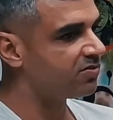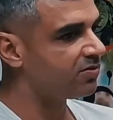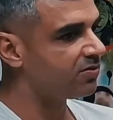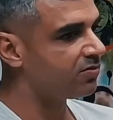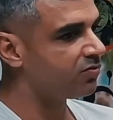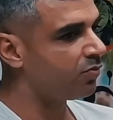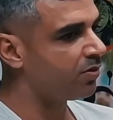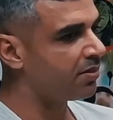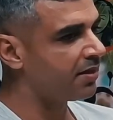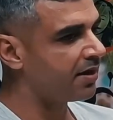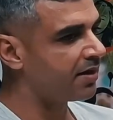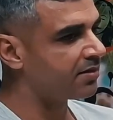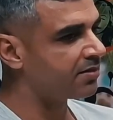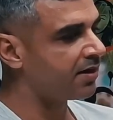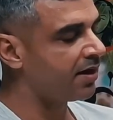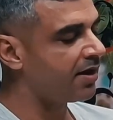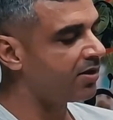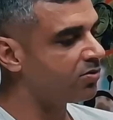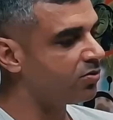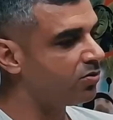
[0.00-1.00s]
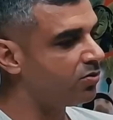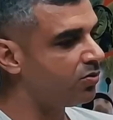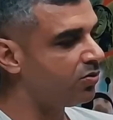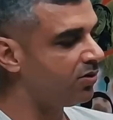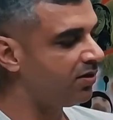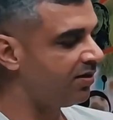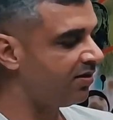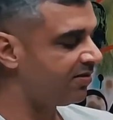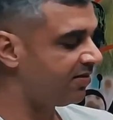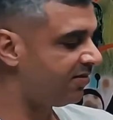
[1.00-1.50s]
what they're trying to do
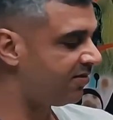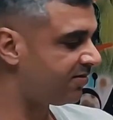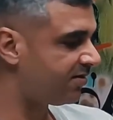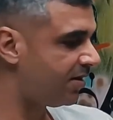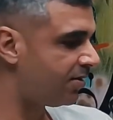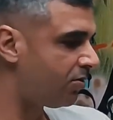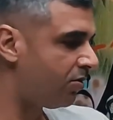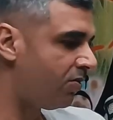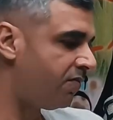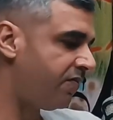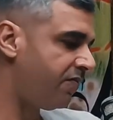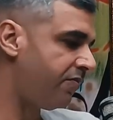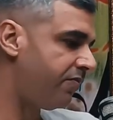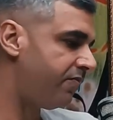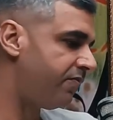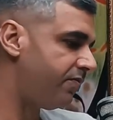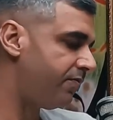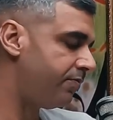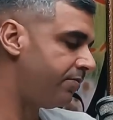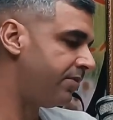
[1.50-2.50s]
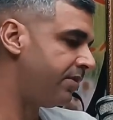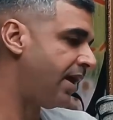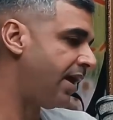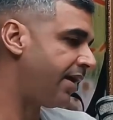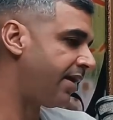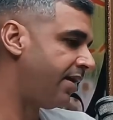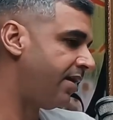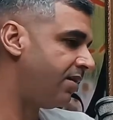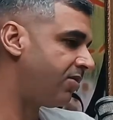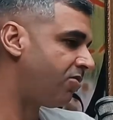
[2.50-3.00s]
is, instead of
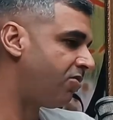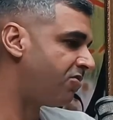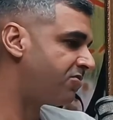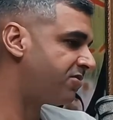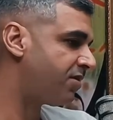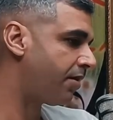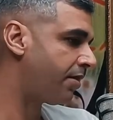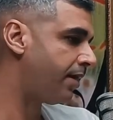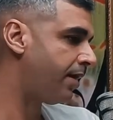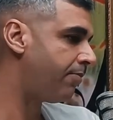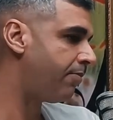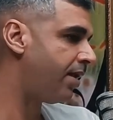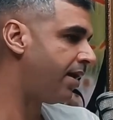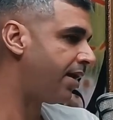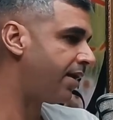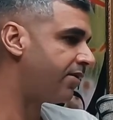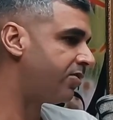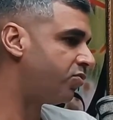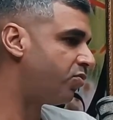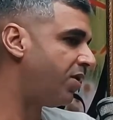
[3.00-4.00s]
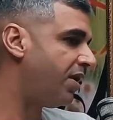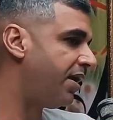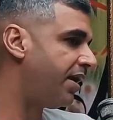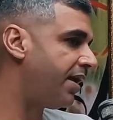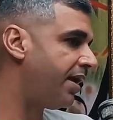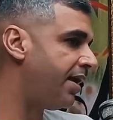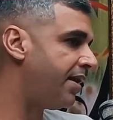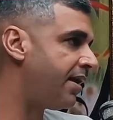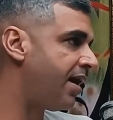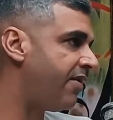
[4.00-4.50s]
that kid costing them like 20
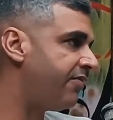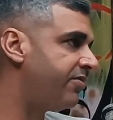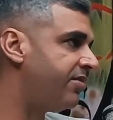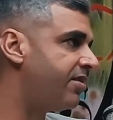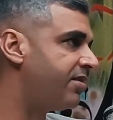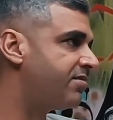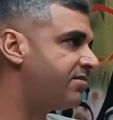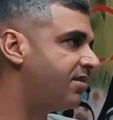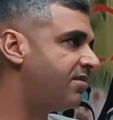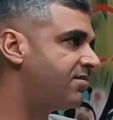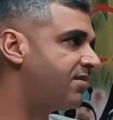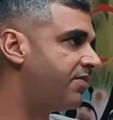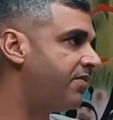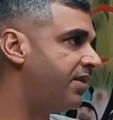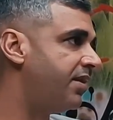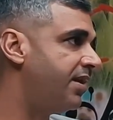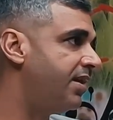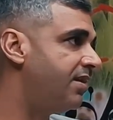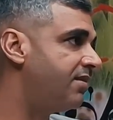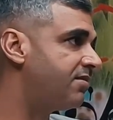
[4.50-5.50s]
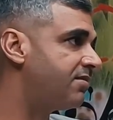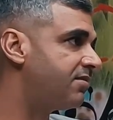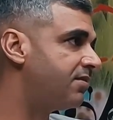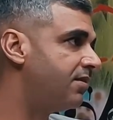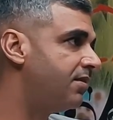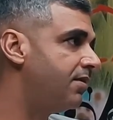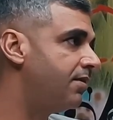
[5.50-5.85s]
grand after 6-7 years,